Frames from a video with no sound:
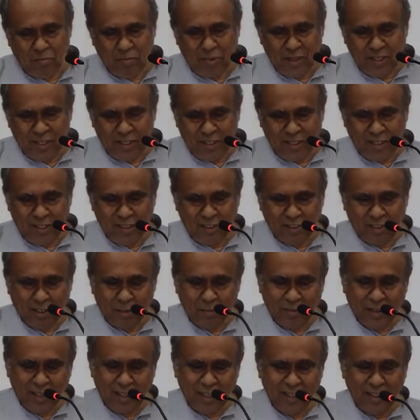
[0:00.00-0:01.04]
Bhante
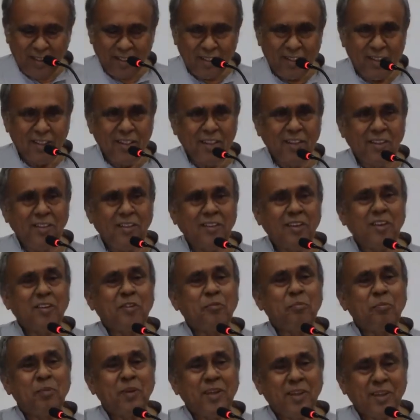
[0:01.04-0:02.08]
Samahita did
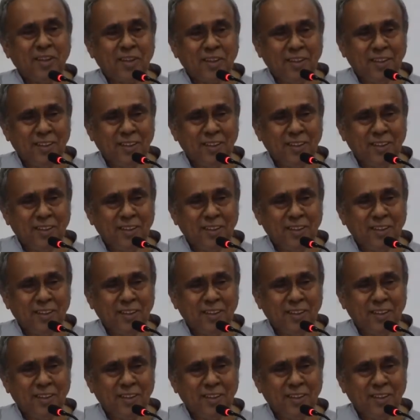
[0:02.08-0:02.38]
not speak.